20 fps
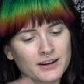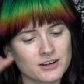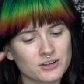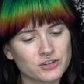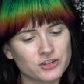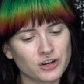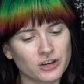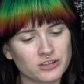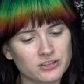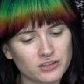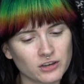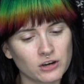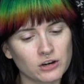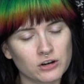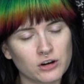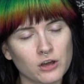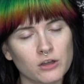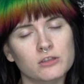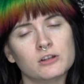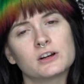just so you
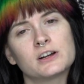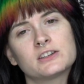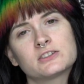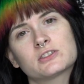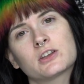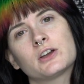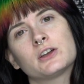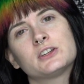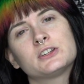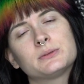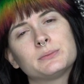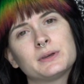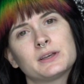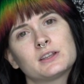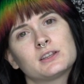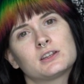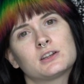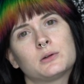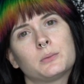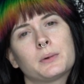know, there is going to be a
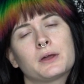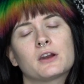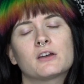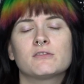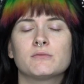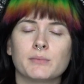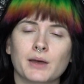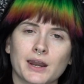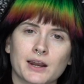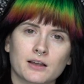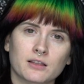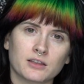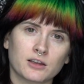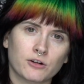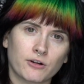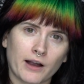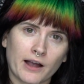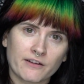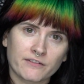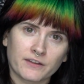little bit of medically
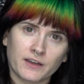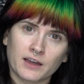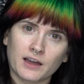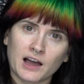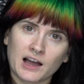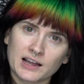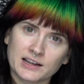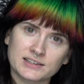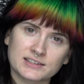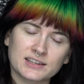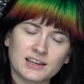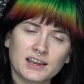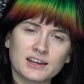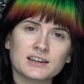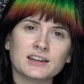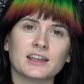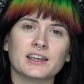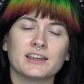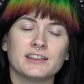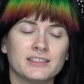graphic
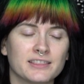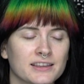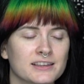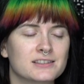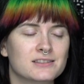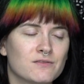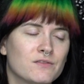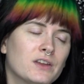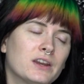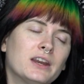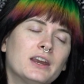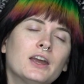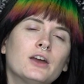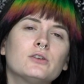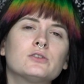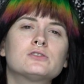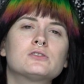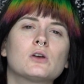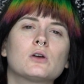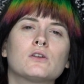content in this
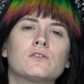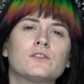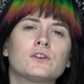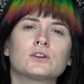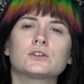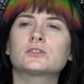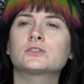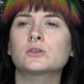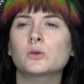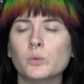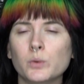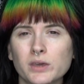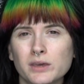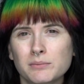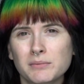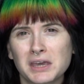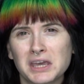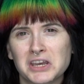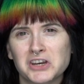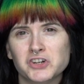video. So if you're
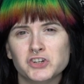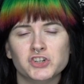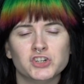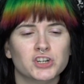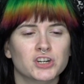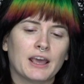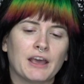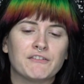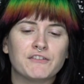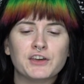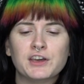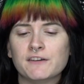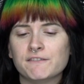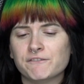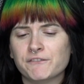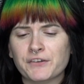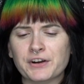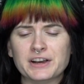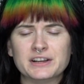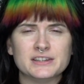squeamish, if you
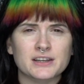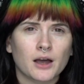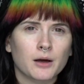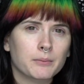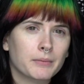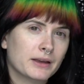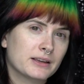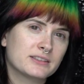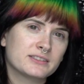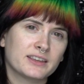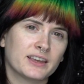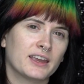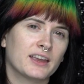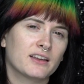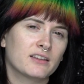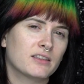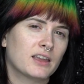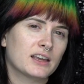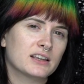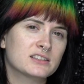get freaked out by
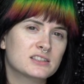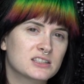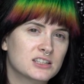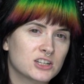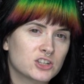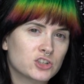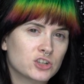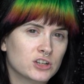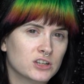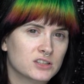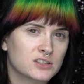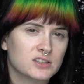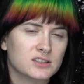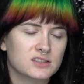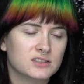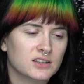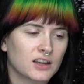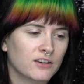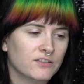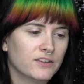seeing like stitches and
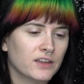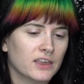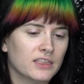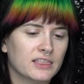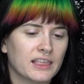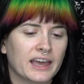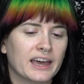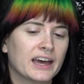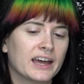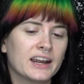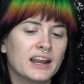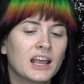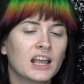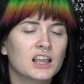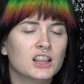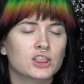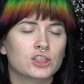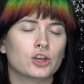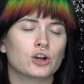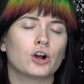stuff like that,
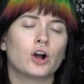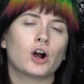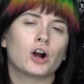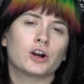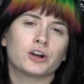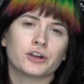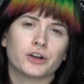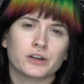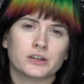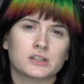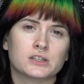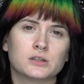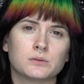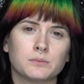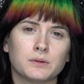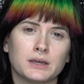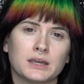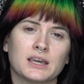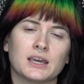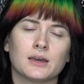there are going to
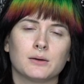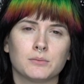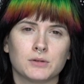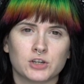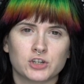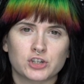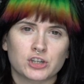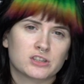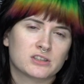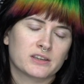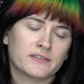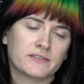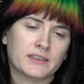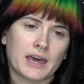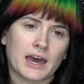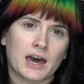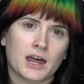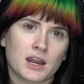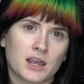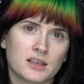be images of
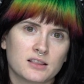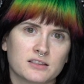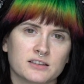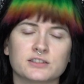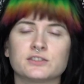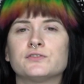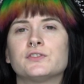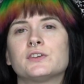that in this